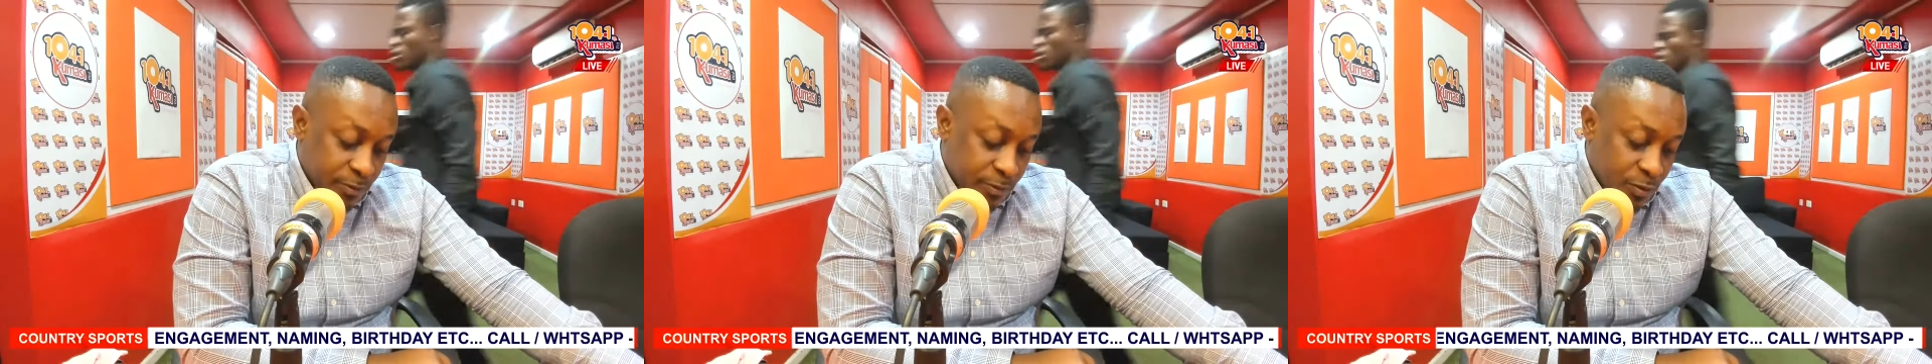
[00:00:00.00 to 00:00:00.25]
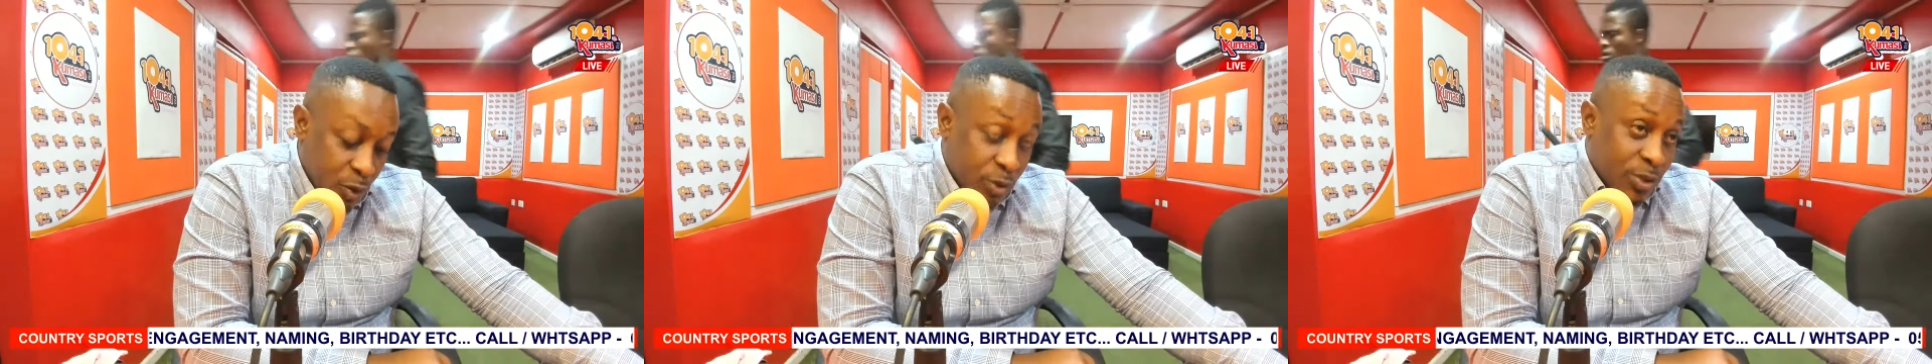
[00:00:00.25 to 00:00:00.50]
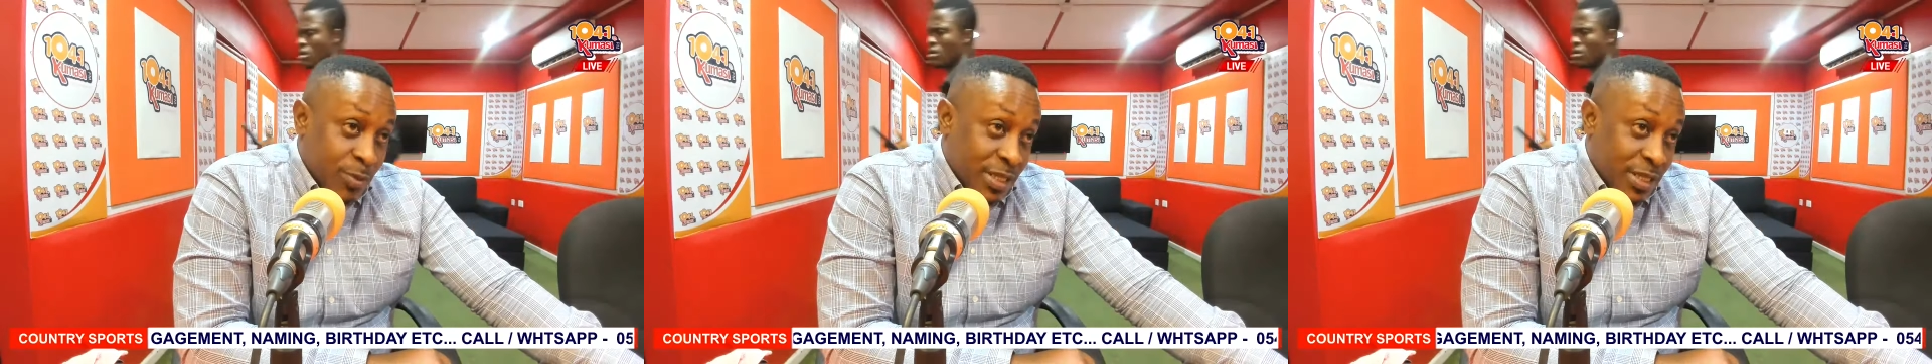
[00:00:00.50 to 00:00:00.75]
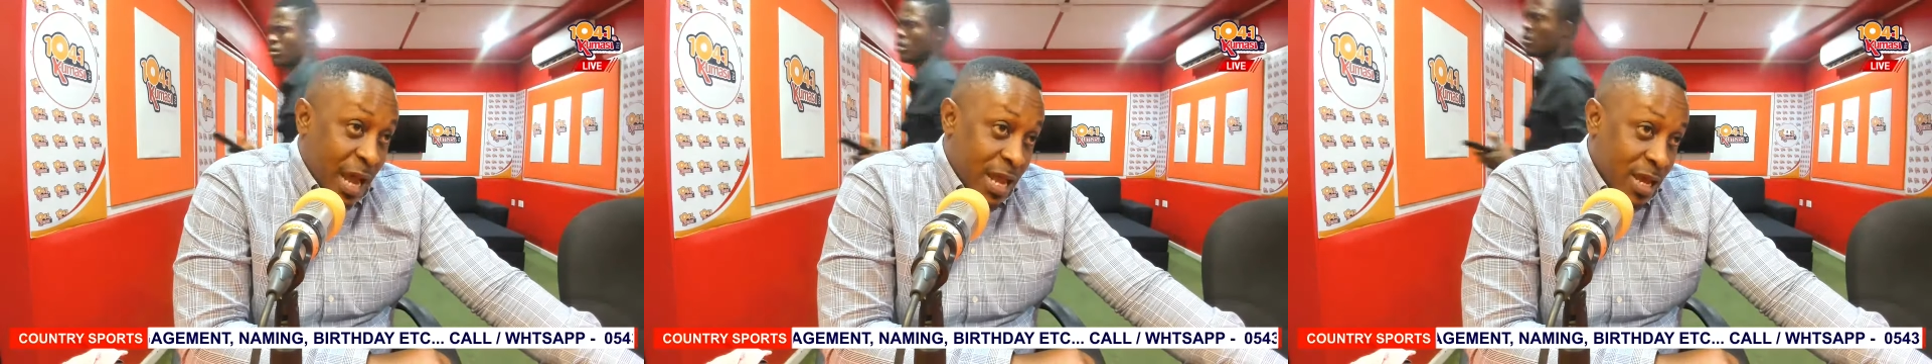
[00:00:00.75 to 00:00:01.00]
because
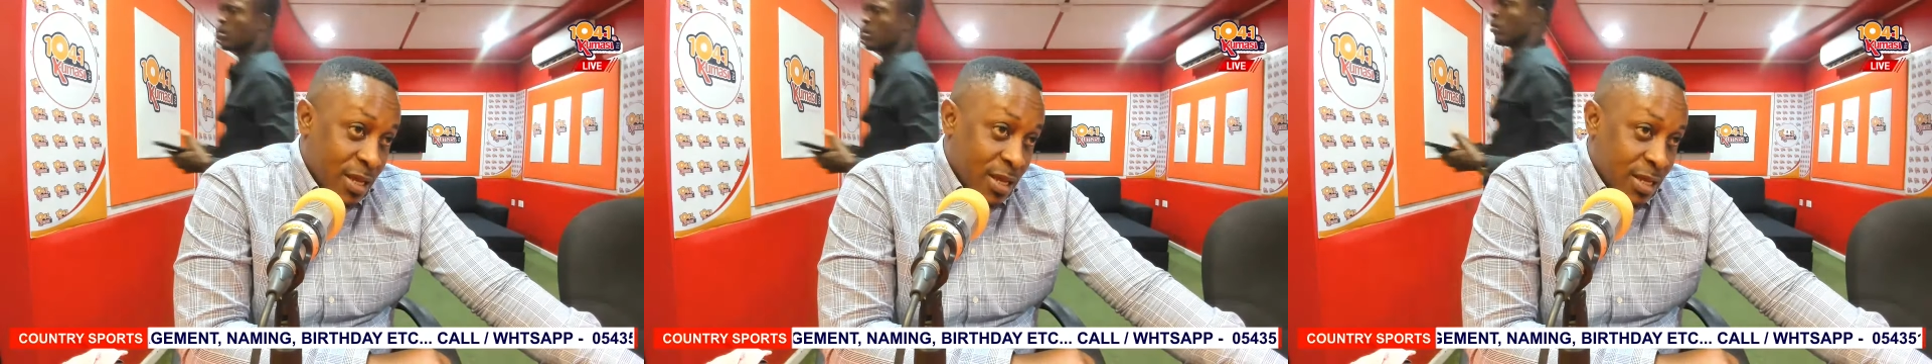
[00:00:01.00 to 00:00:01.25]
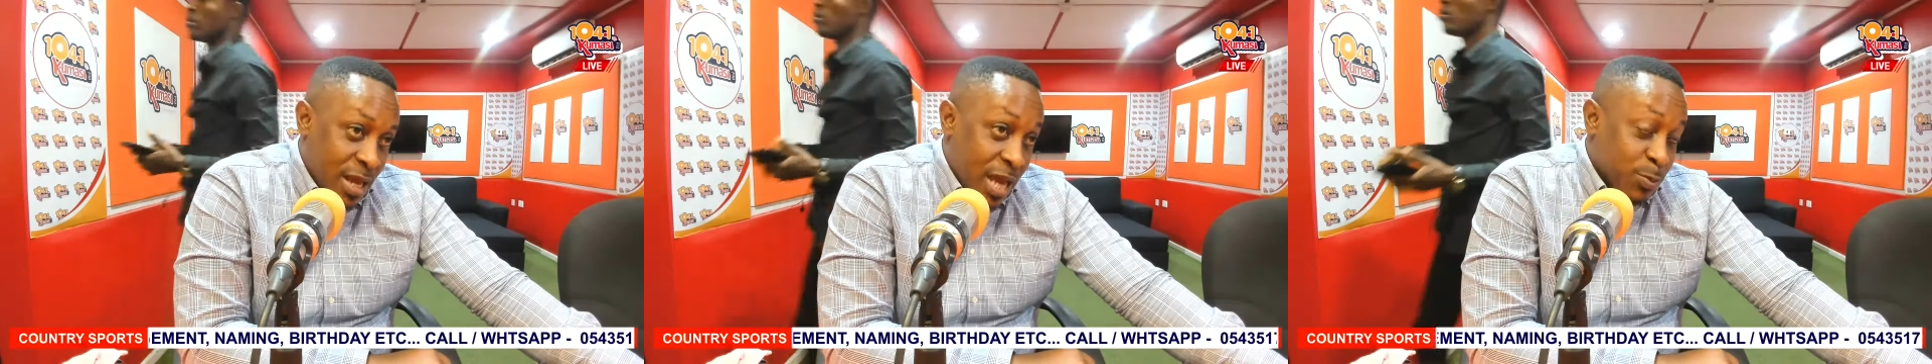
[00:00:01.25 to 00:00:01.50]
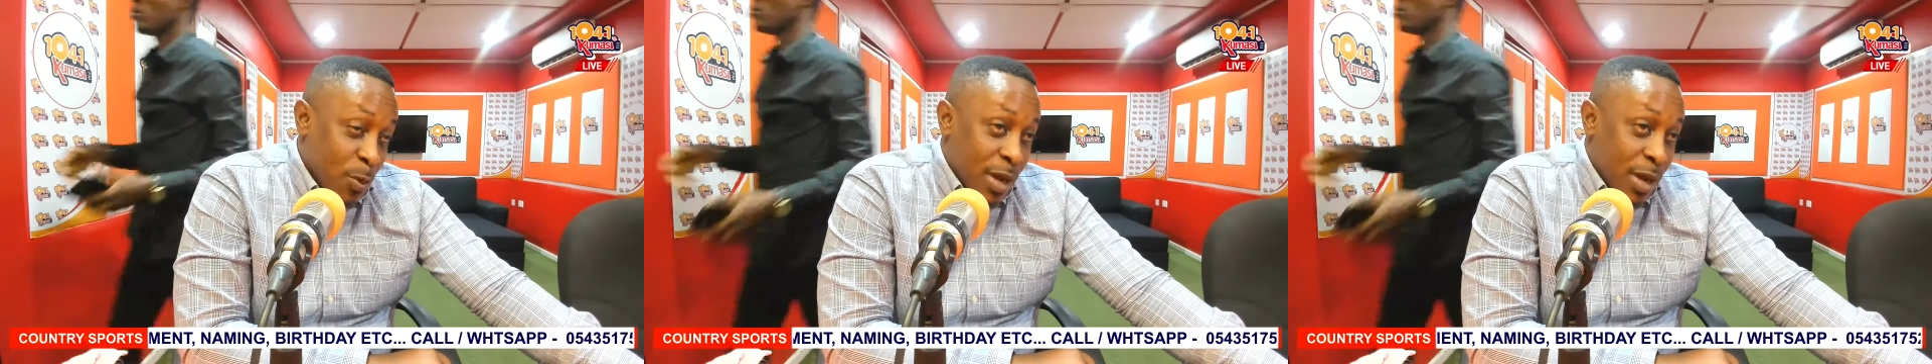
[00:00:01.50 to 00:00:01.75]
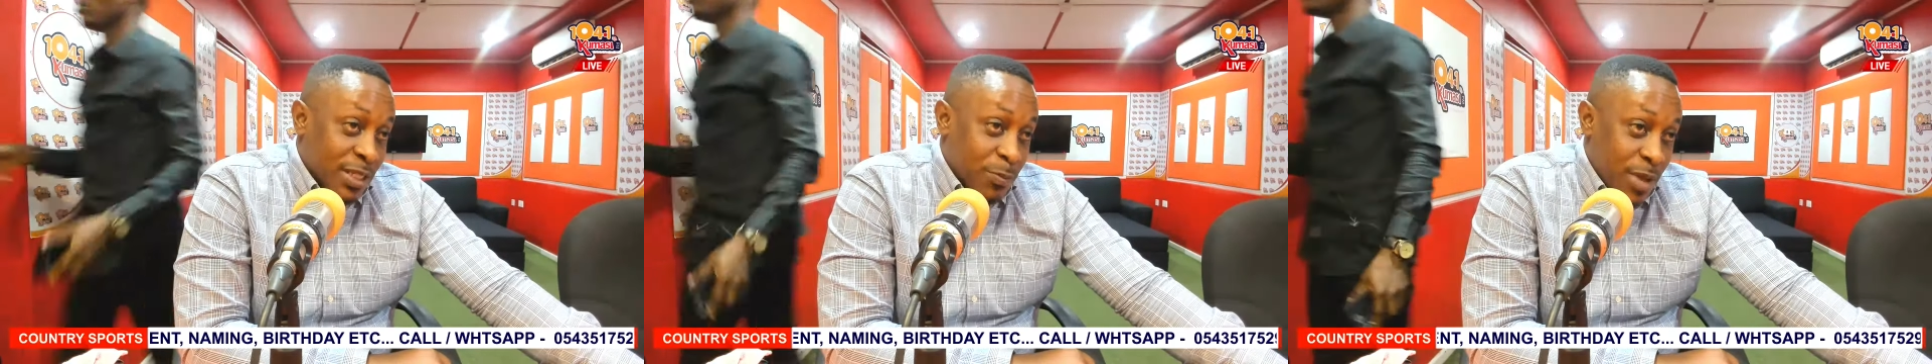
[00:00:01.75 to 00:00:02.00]
metaye has bomber to be